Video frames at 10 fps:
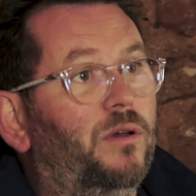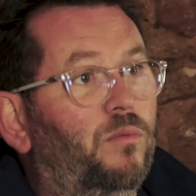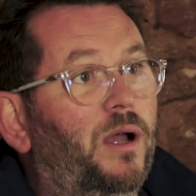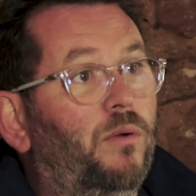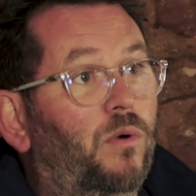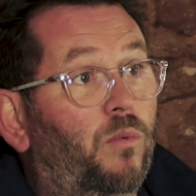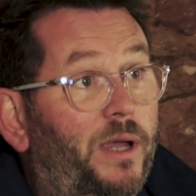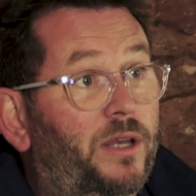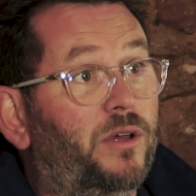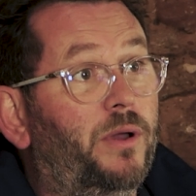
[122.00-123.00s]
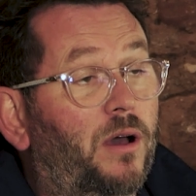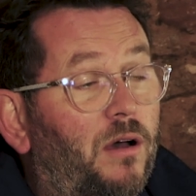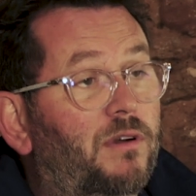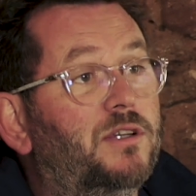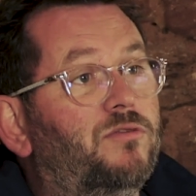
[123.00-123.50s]
that what we do in
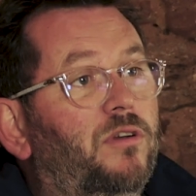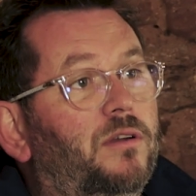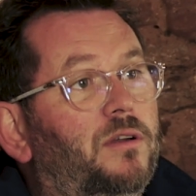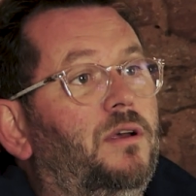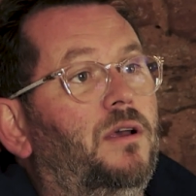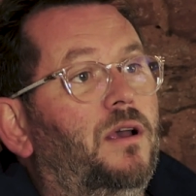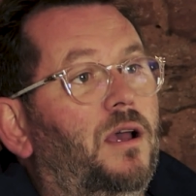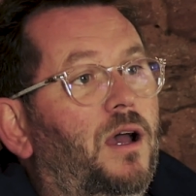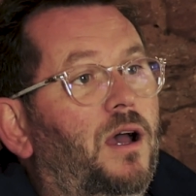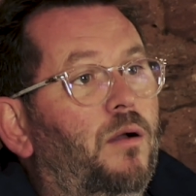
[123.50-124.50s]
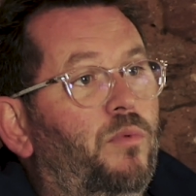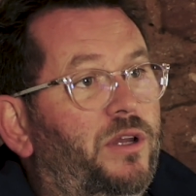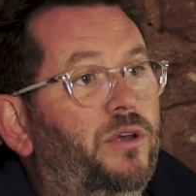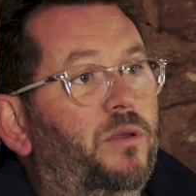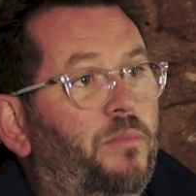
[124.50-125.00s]
our restaurant, uh,
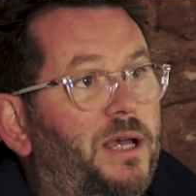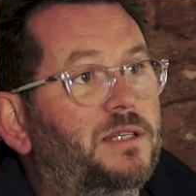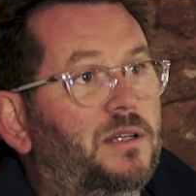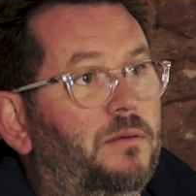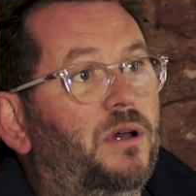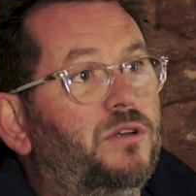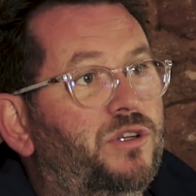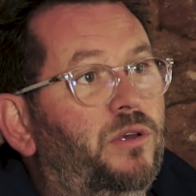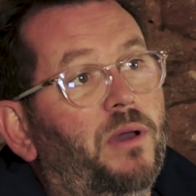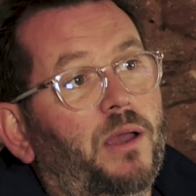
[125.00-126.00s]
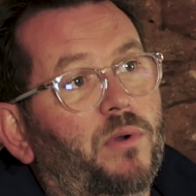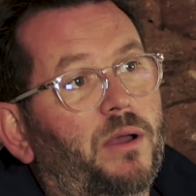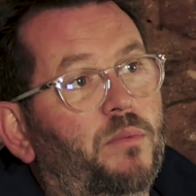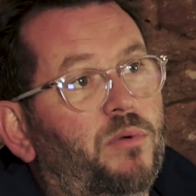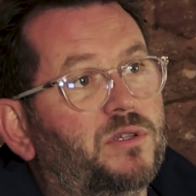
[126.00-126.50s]
we do the best and most humane
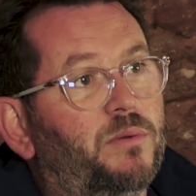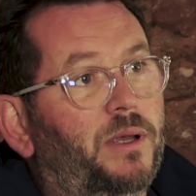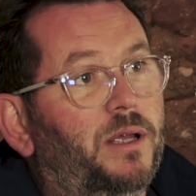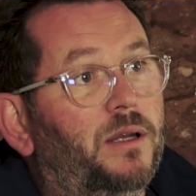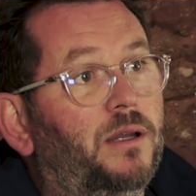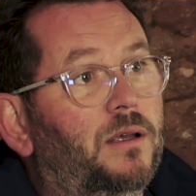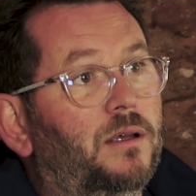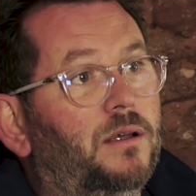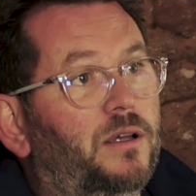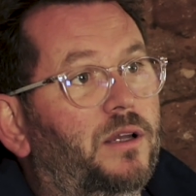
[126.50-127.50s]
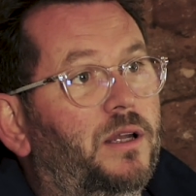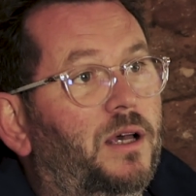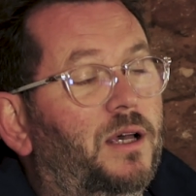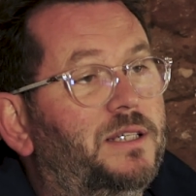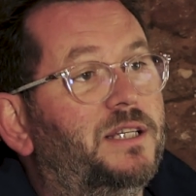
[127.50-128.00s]
way we possibly
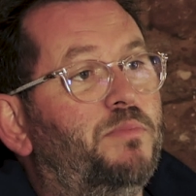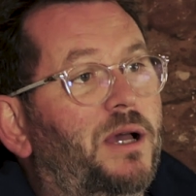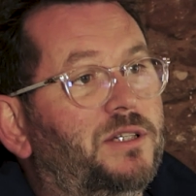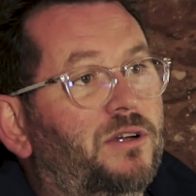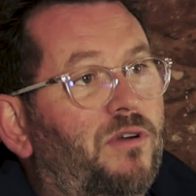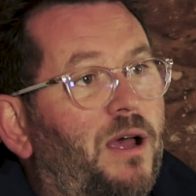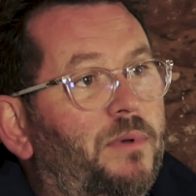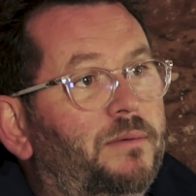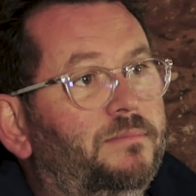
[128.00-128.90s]
can uh, dispatch a crab.